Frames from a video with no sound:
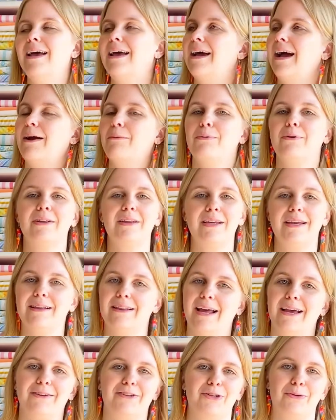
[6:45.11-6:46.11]
I really
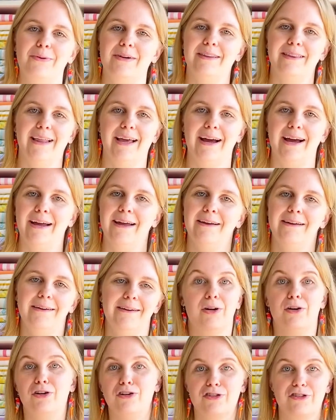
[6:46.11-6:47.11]
like doing that.
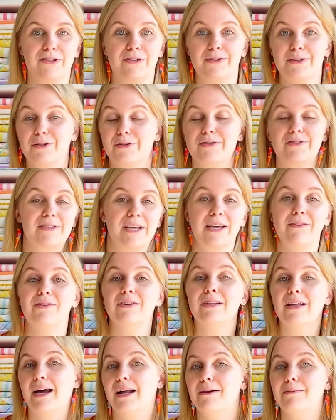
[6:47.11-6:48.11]
But also, you'll save a
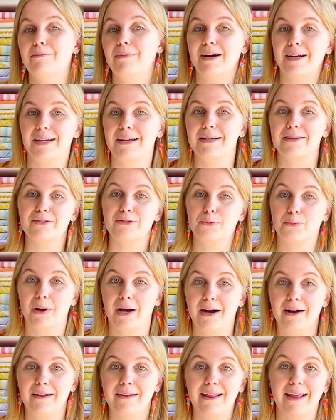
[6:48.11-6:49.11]
lot of money as
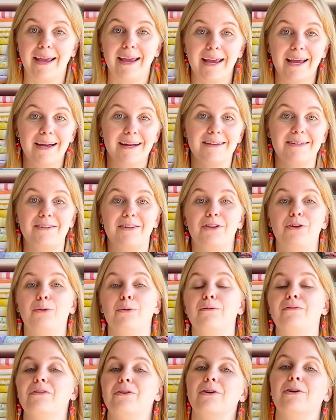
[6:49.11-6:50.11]
well, and you
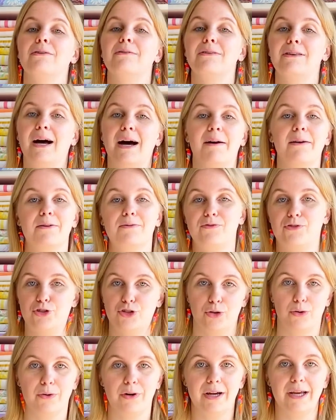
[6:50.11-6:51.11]
will feel a lot of
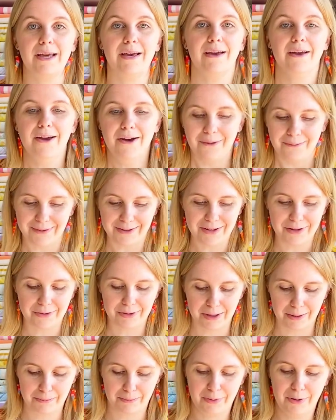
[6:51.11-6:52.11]
joy when you
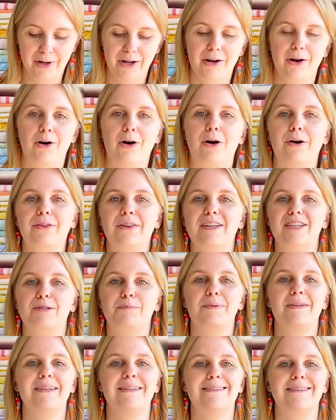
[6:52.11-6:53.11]
can put all these
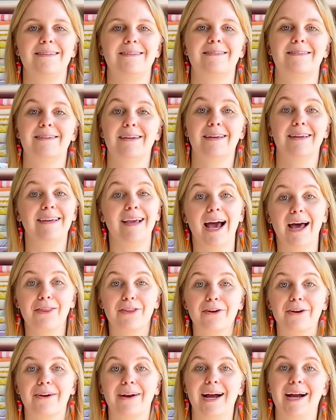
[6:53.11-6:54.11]
pieces
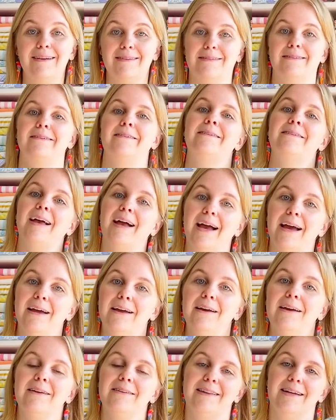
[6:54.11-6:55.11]
together as a set
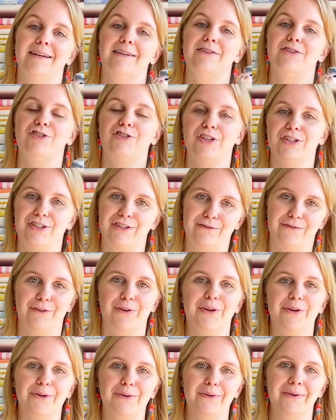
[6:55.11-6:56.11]
that is just for
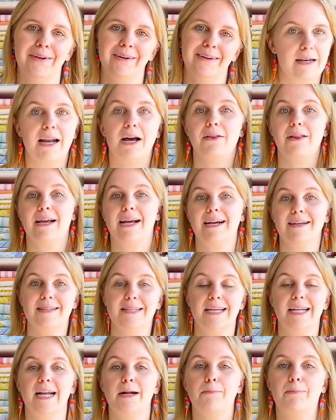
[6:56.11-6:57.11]
you. Now, like I
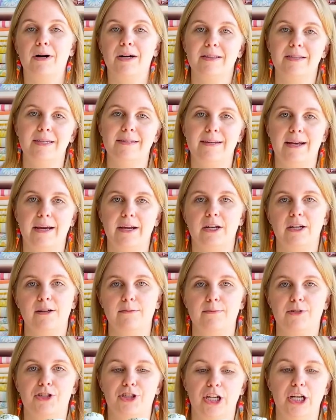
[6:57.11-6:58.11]
said, I bought these
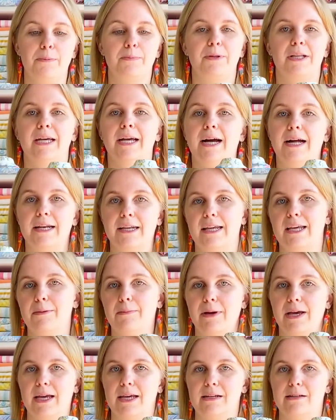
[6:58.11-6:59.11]
items cheaply on
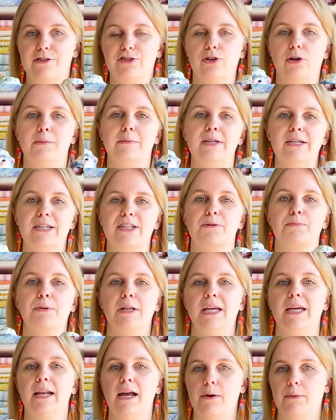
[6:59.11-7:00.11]
eBay, and so I'm going to
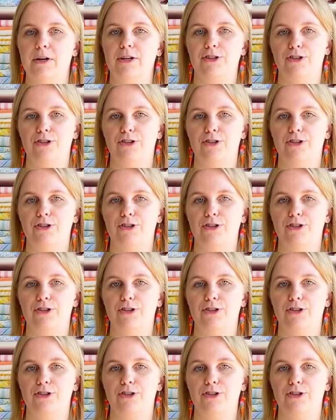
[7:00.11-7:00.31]
explain how I